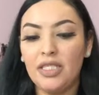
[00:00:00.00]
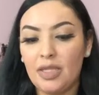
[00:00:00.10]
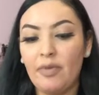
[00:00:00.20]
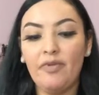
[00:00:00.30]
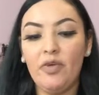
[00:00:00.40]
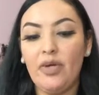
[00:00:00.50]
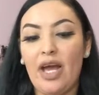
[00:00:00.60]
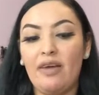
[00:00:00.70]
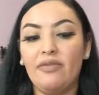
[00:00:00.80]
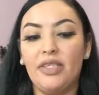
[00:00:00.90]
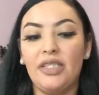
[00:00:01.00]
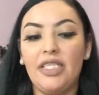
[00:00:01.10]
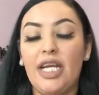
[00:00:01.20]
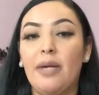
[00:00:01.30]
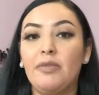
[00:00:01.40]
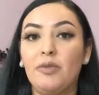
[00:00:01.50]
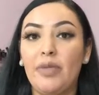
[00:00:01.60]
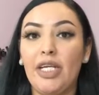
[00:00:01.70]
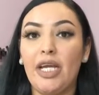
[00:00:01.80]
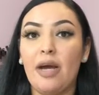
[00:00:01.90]
Some of you have DM'd
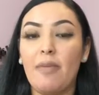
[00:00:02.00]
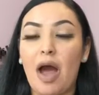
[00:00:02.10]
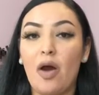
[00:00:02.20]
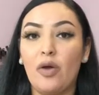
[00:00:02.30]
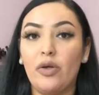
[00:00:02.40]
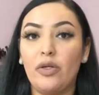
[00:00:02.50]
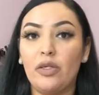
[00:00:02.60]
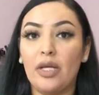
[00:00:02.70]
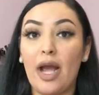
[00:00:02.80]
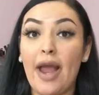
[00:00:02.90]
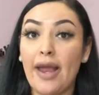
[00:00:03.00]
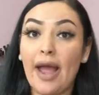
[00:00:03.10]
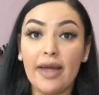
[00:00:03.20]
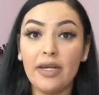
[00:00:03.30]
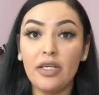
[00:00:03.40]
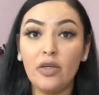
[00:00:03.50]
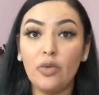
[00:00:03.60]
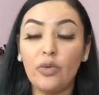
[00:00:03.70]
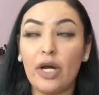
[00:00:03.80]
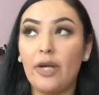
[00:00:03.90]
me about, I added
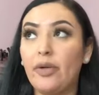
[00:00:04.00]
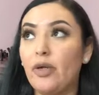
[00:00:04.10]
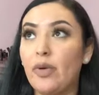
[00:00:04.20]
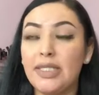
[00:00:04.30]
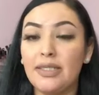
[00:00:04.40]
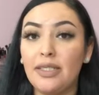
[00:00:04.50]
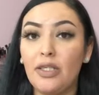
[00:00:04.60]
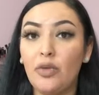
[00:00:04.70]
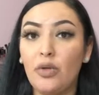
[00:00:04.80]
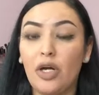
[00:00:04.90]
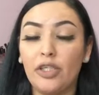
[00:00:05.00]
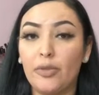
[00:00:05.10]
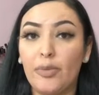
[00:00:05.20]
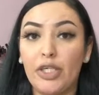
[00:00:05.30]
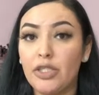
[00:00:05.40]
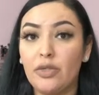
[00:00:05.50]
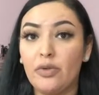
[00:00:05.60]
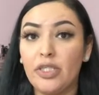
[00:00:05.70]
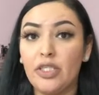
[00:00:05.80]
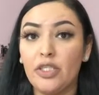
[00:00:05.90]
you or requested you on your
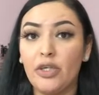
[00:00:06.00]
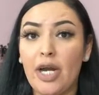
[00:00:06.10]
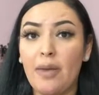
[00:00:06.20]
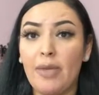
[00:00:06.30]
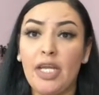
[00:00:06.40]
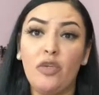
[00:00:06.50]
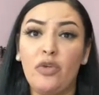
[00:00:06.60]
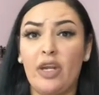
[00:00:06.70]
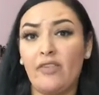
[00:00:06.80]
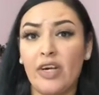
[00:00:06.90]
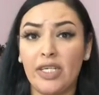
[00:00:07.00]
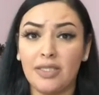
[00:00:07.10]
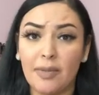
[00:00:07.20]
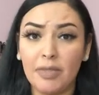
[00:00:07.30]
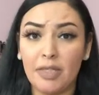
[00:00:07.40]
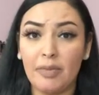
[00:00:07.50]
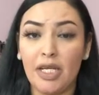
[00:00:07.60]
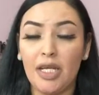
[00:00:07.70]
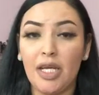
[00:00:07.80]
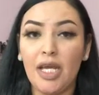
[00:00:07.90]
personal Instagram and you never accepted
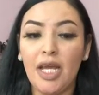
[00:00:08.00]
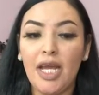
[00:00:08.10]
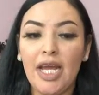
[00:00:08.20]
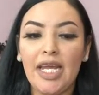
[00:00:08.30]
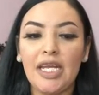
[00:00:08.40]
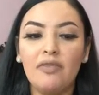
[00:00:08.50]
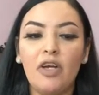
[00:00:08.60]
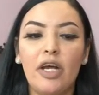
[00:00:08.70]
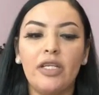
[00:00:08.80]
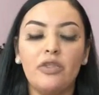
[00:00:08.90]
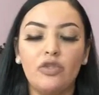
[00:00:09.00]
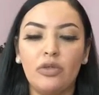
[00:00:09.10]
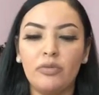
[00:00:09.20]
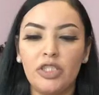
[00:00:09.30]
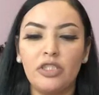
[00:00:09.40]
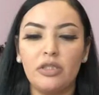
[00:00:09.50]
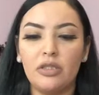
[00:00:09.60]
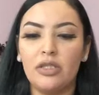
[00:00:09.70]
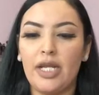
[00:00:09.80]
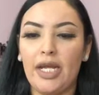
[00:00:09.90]
me. And I've gotten so much
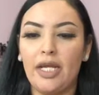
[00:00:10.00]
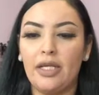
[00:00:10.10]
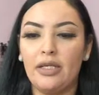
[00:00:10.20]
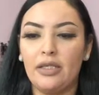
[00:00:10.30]
like